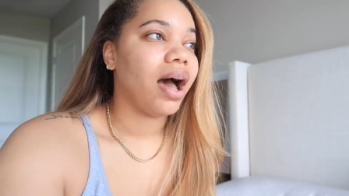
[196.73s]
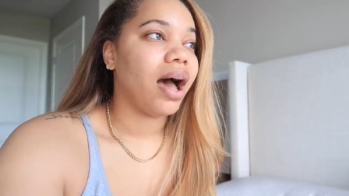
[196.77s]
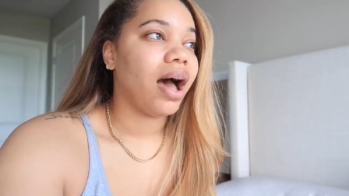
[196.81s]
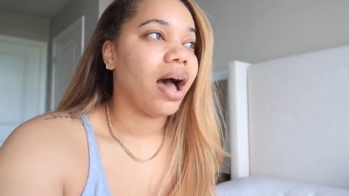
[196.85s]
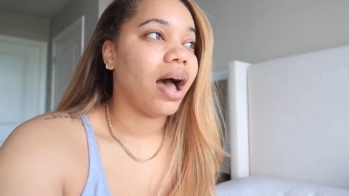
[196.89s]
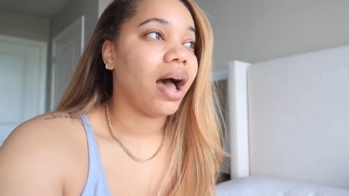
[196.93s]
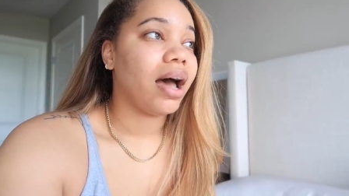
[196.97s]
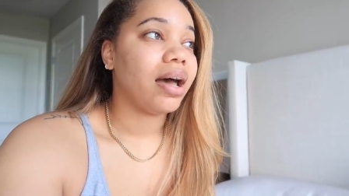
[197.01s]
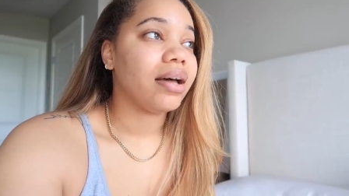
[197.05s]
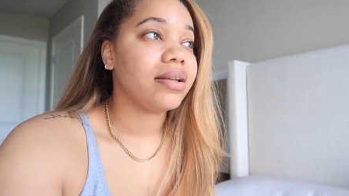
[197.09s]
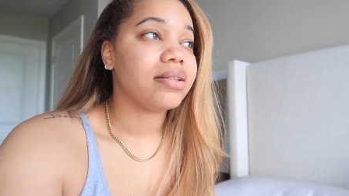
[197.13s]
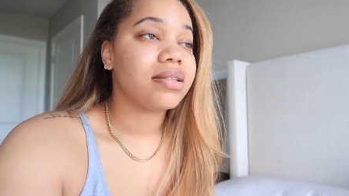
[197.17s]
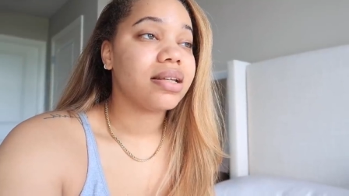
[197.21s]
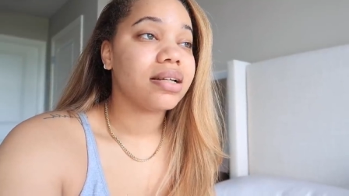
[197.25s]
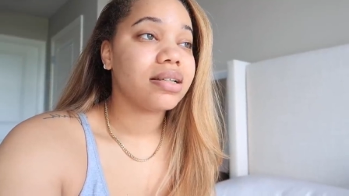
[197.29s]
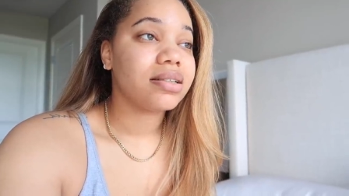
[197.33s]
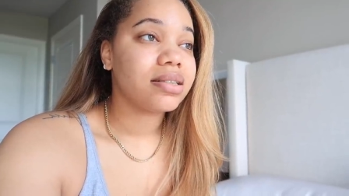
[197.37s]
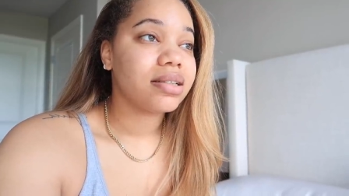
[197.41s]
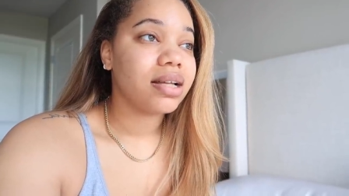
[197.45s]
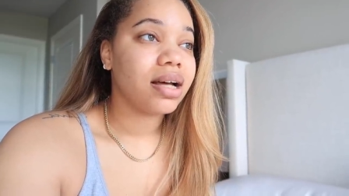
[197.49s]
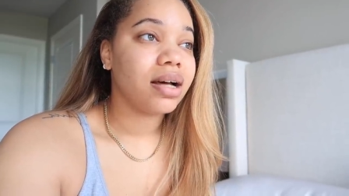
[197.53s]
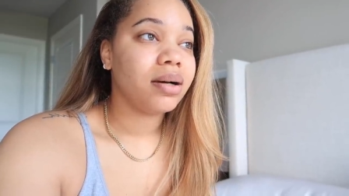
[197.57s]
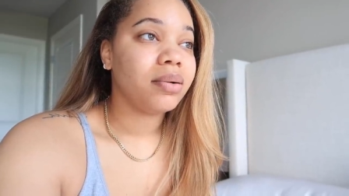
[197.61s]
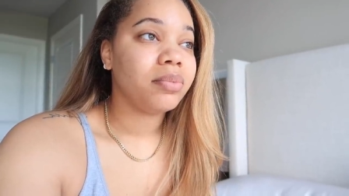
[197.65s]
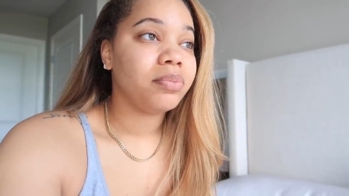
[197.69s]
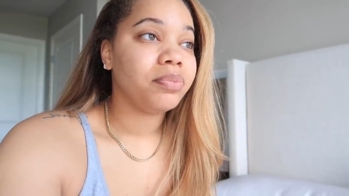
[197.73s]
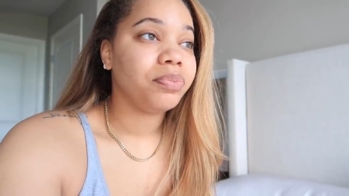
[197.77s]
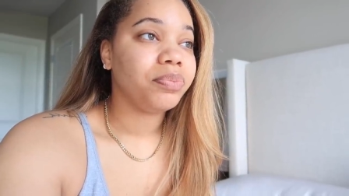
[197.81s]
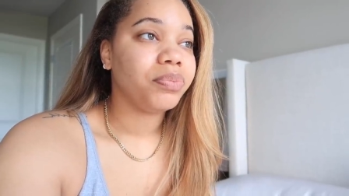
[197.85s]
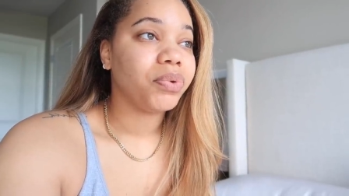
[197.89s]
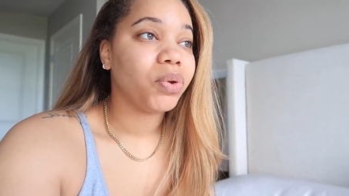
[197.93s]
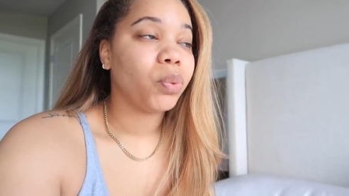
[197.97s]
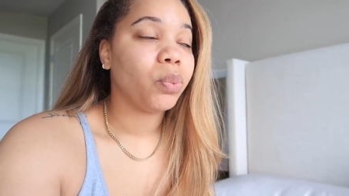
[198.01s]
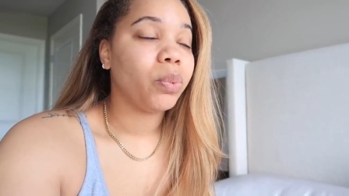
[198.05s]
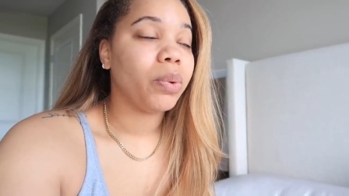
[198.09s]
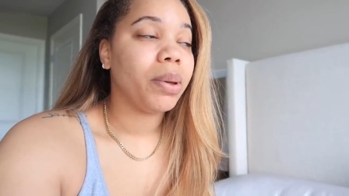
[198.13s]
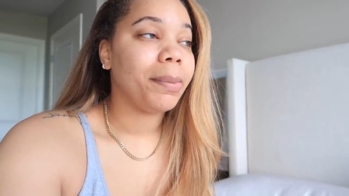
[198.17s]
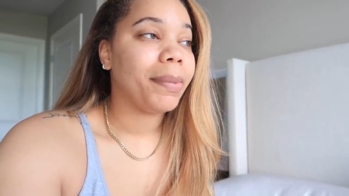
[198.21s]
I took some,
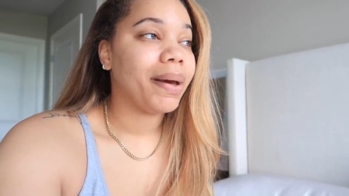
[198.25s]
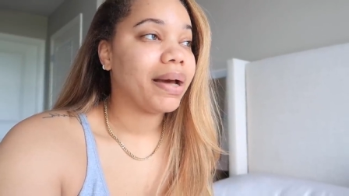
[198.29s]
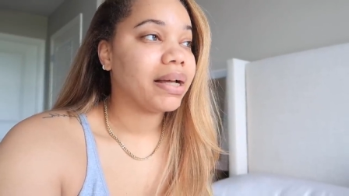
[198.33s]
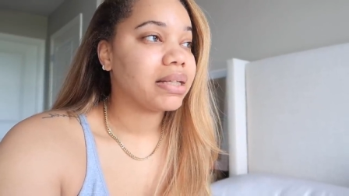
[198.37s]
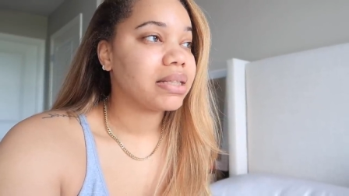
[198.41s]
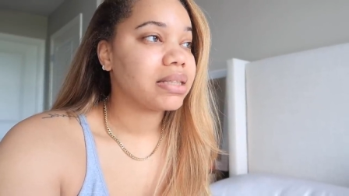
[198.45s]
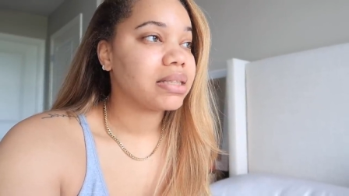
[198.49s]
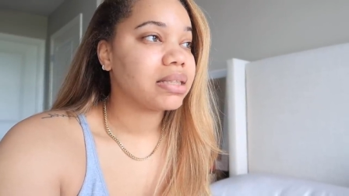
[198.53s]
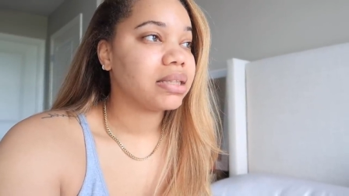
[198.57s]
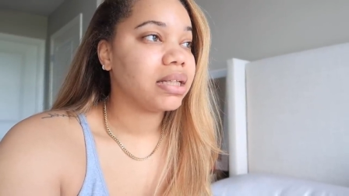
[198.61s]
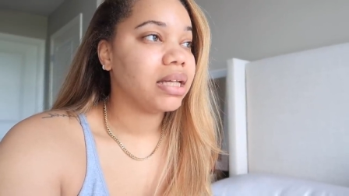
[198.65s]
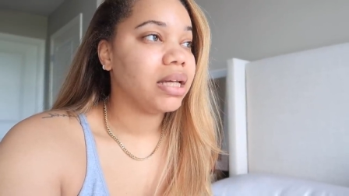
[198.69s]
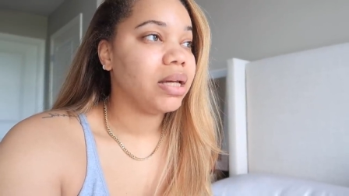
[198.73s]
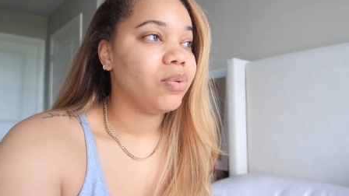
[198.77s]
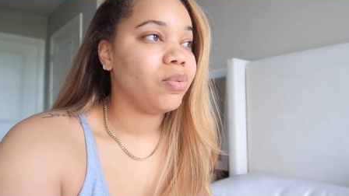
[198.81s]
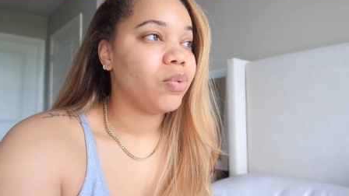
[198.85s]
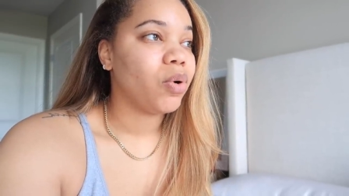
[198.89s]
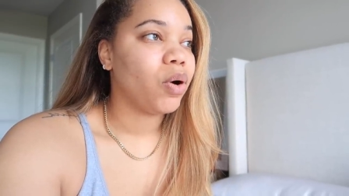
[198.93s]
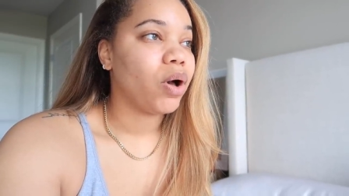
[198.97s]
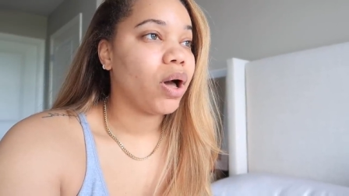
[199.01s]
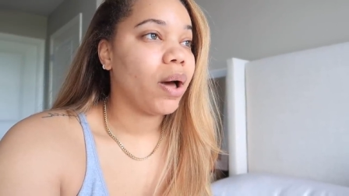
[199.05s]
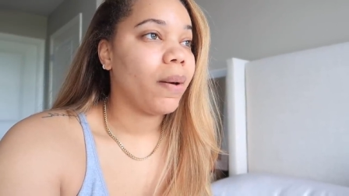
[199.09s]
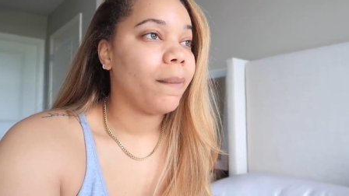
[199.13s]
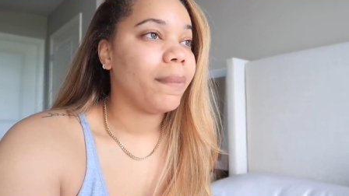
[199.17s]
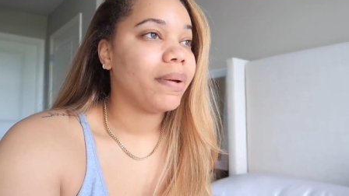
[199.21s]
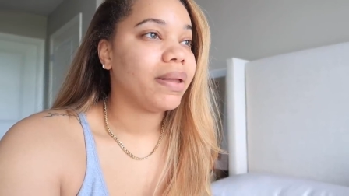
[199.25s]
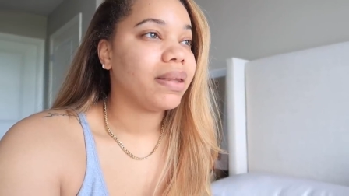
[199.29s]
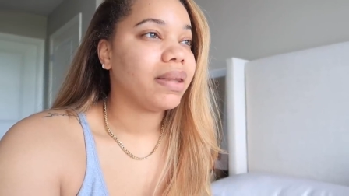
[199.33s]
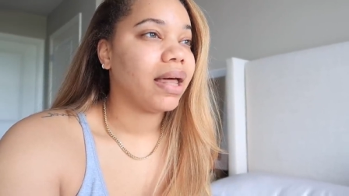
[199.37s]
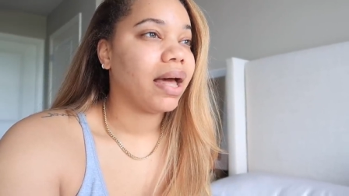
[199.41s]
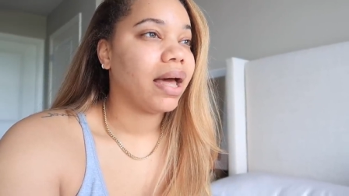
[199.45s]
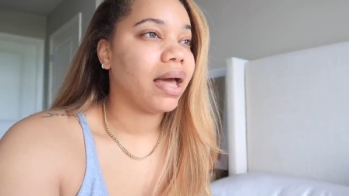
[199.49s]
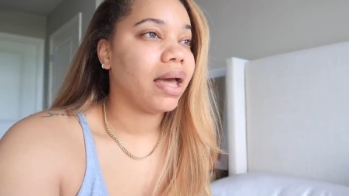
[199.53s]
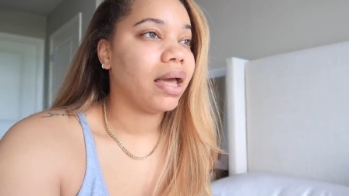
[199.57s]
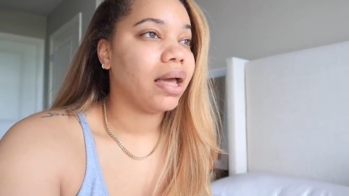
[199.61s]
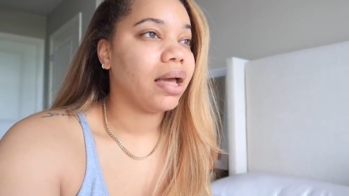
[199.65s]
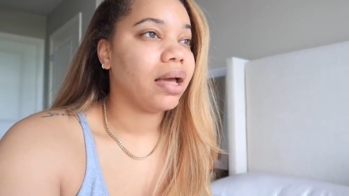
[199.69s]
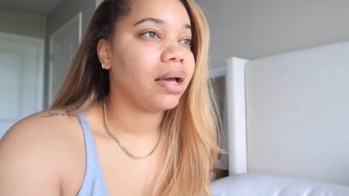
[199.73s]
went back to sleep, woke up at
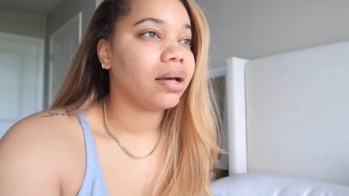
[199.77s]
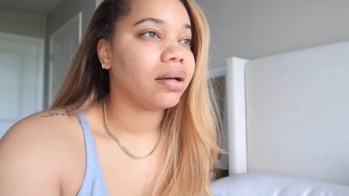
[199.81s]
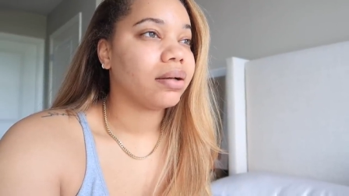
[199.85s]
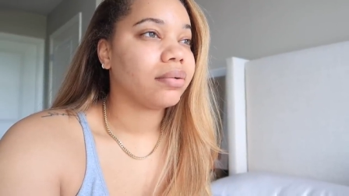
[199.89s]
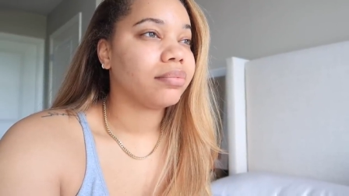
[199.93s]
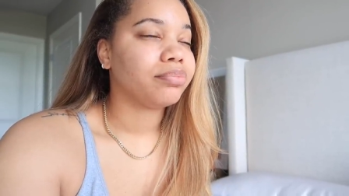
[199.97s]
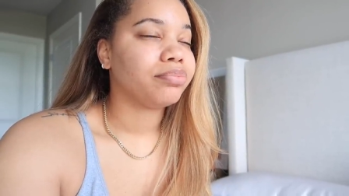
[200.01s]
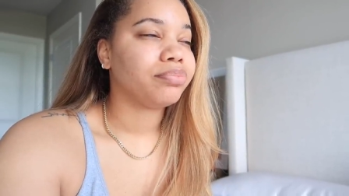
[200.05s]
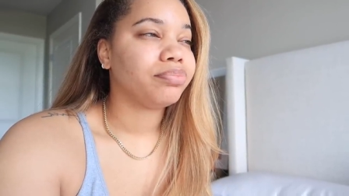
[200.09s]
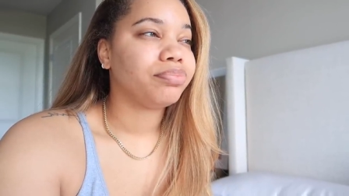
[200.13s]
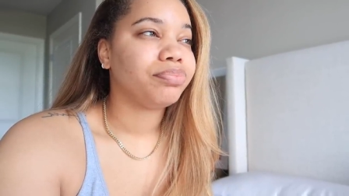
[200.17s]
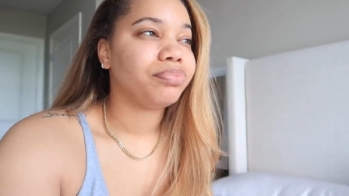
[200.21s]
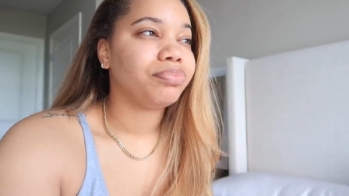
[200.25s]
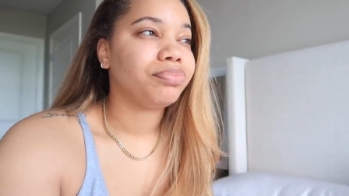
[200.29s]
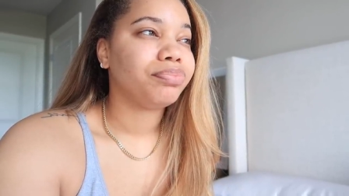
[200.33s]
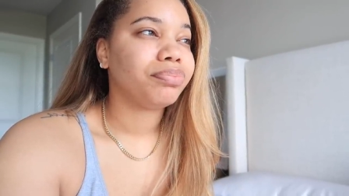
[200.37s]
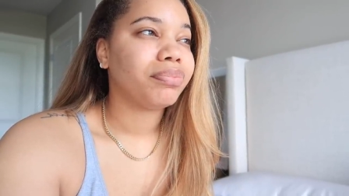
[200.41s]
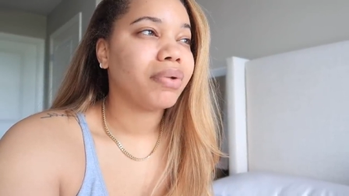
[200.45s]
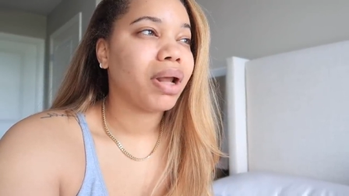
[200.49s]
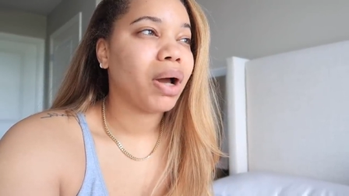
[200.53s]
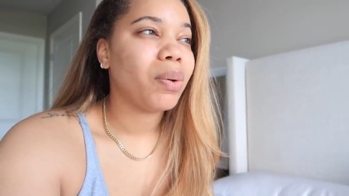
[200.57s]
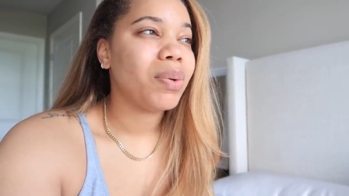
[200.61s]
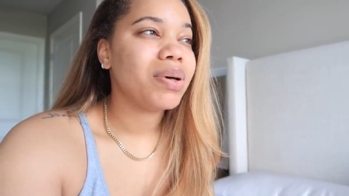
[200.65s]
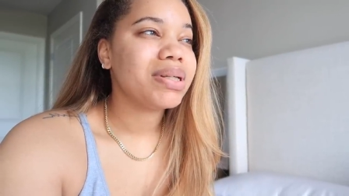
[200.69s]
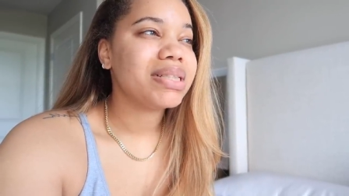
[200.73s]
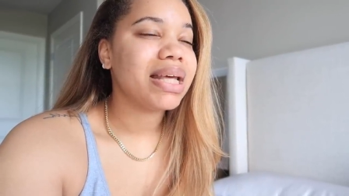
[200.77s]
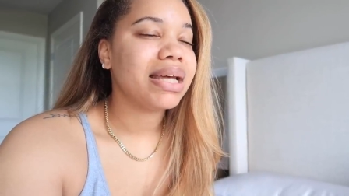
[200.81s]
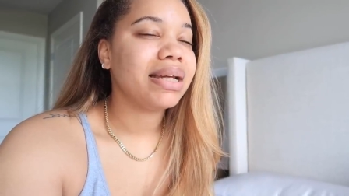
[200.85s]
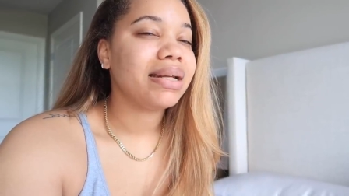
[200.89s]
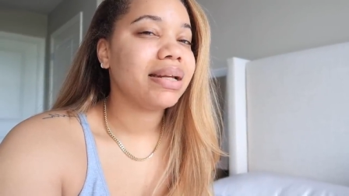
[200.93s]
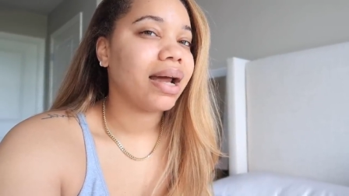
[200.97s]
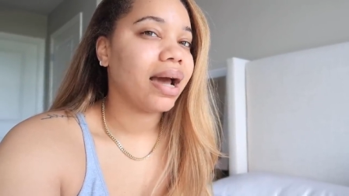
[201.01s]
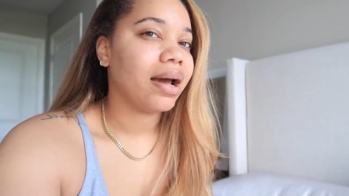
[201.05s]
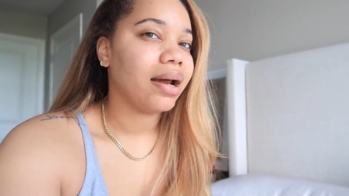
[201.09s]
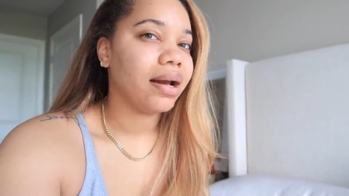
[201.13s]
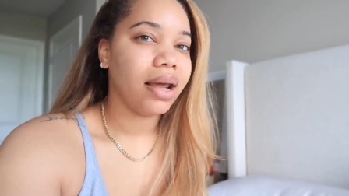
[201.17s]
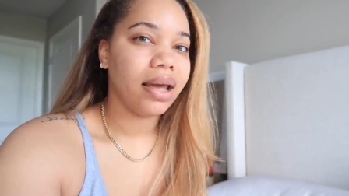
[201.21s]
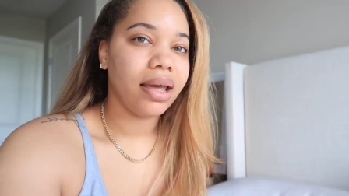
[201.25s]
like, I want to say
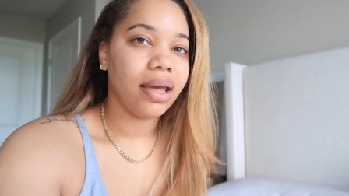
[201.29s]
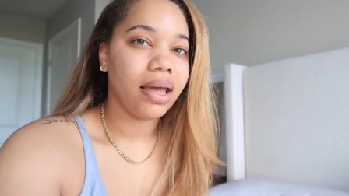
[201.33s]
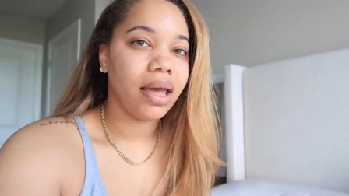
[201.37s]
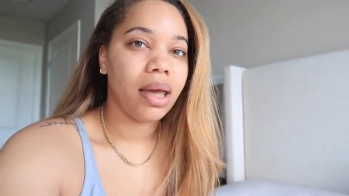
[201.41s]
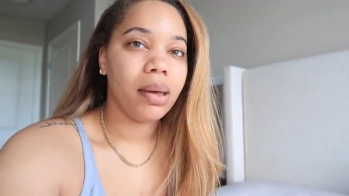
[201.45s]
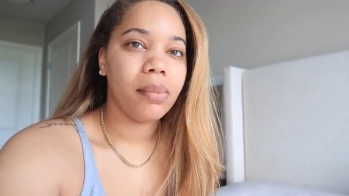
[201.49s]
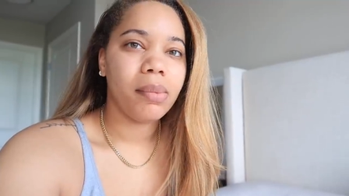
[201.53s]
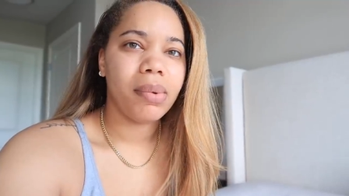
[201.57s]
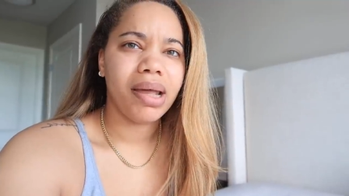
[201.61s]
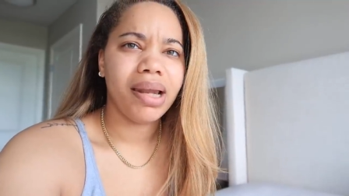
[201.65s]
9 a.m.